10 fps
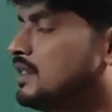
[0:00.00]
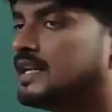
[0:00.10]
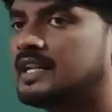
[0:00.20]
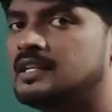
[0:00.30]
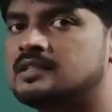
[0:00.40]

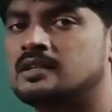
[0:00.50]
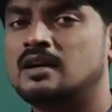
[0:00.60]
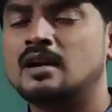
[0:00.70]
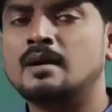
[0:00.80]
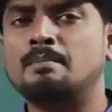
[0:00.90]
that is
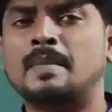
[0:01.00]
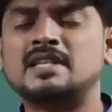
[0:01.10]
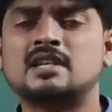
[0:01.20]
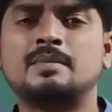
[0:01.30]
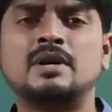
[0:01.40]

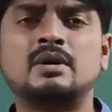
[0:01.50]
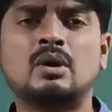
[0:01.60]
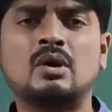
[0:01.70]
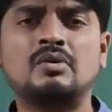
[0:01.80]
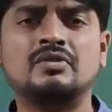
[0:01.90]
measurement
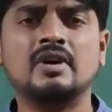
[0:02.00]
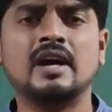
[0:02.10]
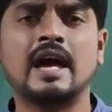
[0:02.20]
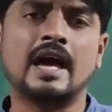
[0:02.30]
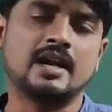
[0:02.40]

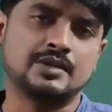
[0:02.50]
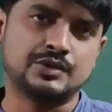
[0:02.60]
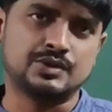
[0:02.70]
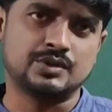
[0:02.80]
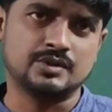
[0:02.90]
of
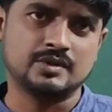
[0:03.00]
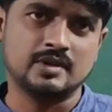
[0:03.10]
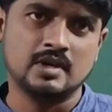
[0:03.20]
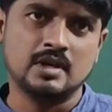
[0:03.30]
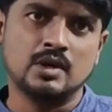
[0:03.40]
errors.
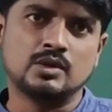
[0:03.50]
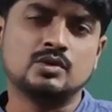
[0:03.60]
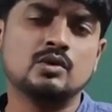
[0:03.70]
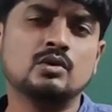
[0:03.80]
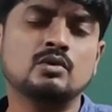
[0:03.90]

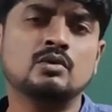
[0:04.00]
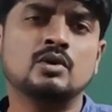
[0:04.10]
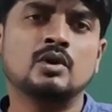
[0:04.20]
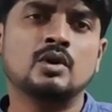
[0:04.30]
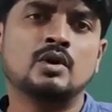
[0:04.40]

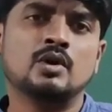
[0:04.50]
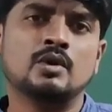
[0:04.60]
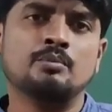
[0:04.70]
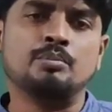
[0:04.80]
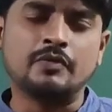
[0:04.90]
So,
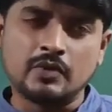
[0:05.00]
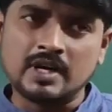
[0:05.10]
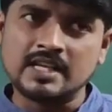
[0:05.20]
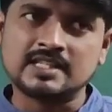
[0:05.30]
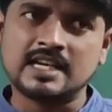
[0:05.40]
before
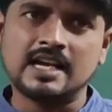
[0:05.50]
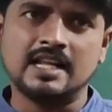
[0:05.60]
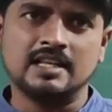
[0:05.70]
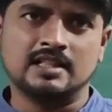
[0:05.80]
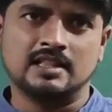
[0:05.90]

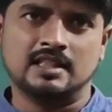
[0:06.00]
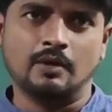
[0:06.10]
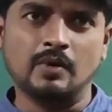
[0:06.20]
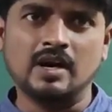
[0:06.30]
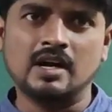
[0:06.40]
understanding
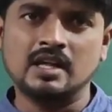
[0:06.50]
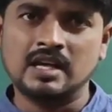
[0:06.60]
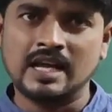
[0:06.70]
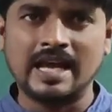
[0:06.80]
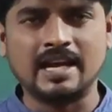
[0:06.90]
the word
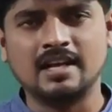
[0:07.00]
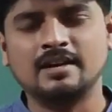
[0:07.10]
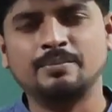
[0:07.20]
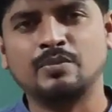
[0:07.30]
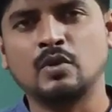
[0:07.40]

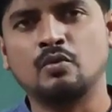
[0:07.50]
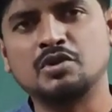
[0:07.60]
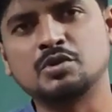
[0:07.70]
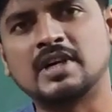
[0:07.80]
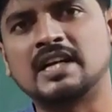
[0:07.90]
error,
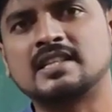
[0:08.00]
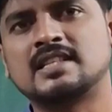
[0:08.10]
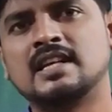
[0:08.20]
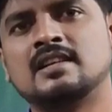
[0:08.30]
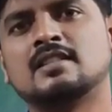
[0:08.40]
we should
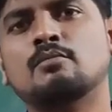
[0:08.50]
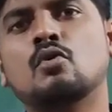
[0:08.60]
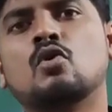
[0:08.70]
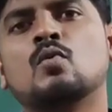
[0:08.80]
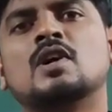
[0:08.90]
understand some
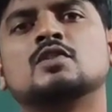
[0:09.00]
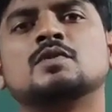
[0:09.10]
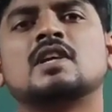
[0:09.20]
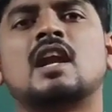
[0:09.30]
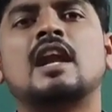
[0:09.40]
more words
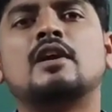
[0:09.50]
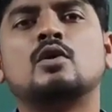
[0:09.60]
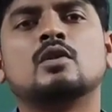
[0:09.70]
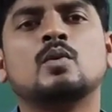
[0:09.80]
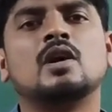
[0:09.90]
which are related
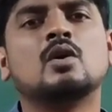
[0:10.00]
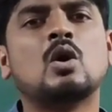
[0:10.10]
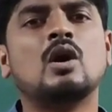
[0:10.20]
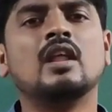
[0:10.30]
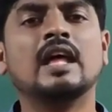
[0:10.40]
to the word
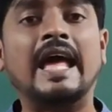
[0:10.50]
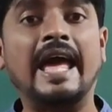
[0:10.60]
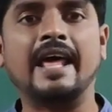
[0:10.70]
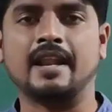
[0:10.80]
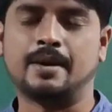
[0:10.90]
called
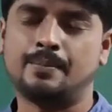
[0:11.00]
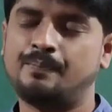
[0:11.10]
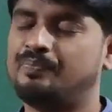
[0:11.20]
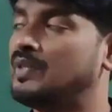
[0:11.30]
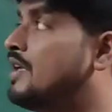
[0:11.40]
error.
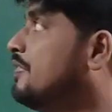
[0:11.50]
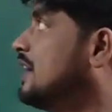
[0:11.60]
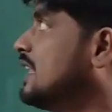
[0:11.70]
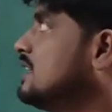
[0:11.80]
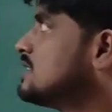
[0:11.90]

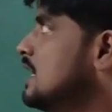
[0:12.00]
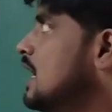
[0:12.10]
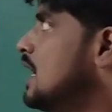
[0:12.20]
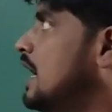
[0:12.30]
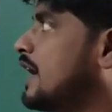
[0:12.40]
That is
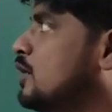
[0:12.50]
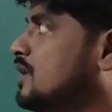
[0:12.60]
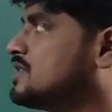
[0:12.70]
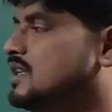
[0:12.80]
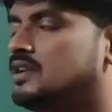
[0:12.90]

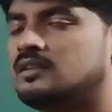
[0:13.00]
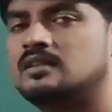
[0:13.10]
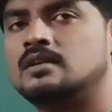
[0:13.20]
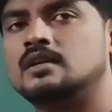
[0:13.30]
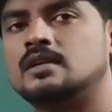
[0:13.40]

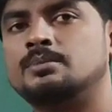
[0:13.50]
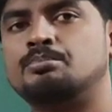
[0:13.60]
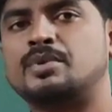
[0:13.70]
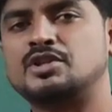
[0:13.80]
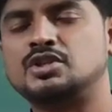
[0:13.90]
accuracy,
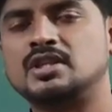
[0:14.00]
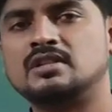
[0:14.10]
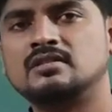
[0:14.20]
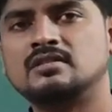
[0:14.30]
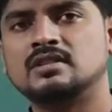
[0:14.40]

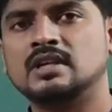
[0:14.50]
precision